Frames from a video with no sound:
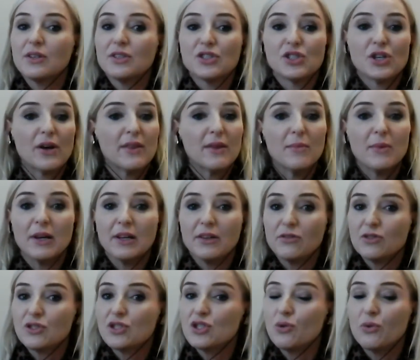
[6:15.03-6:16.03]
show them a
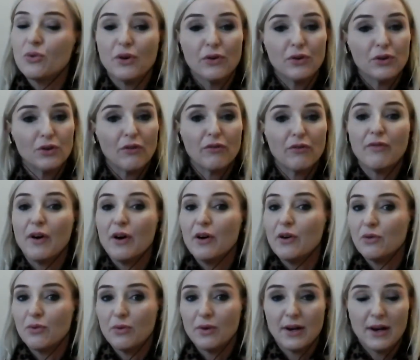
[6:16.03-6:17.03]
little story on your
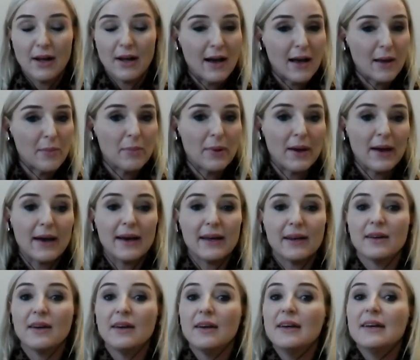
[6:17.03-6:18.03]
phone or an iPad,